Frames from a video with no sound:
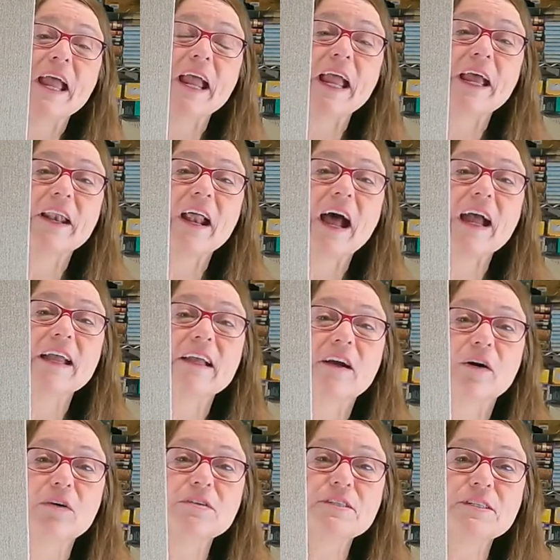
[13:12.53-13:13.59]
And I
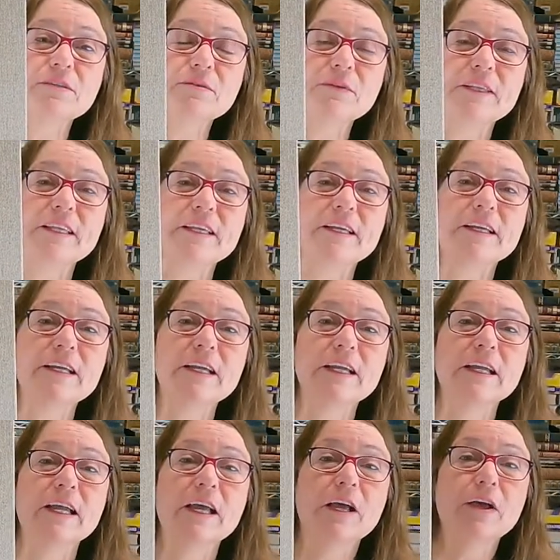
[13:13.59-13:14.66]
also
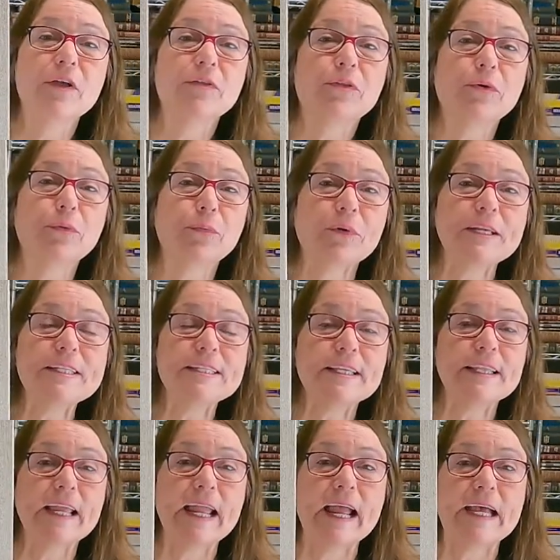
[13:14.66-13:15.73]
think the
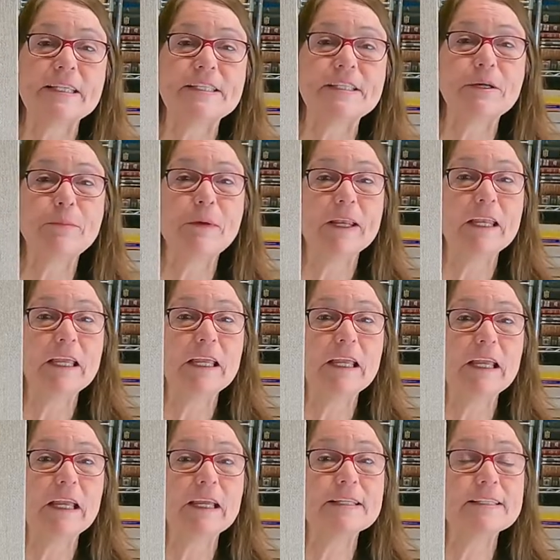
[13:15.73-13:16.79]
reason they had so
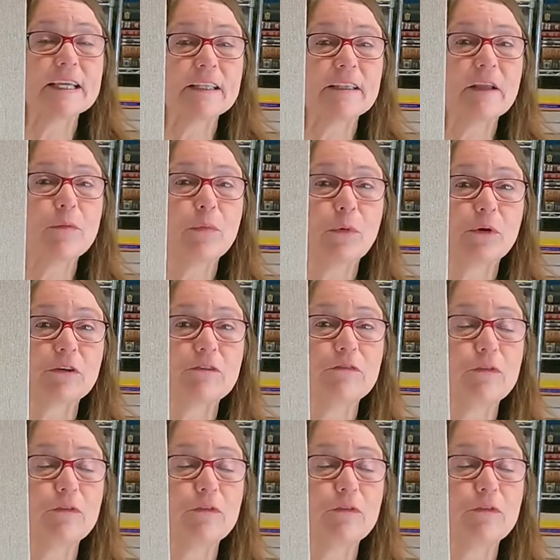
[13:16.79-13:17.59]
many is that they worked